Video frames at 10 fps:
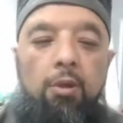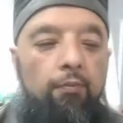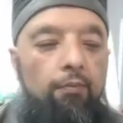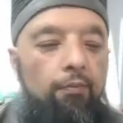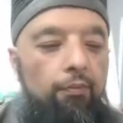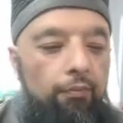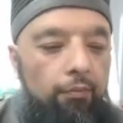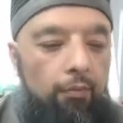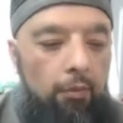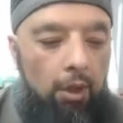
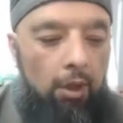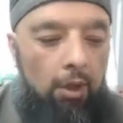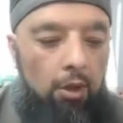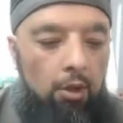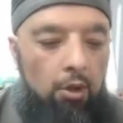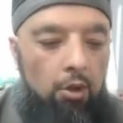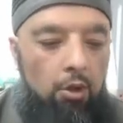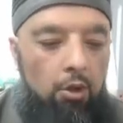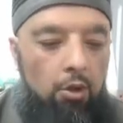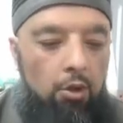
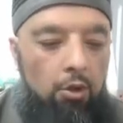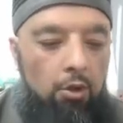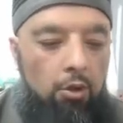(no one is talking)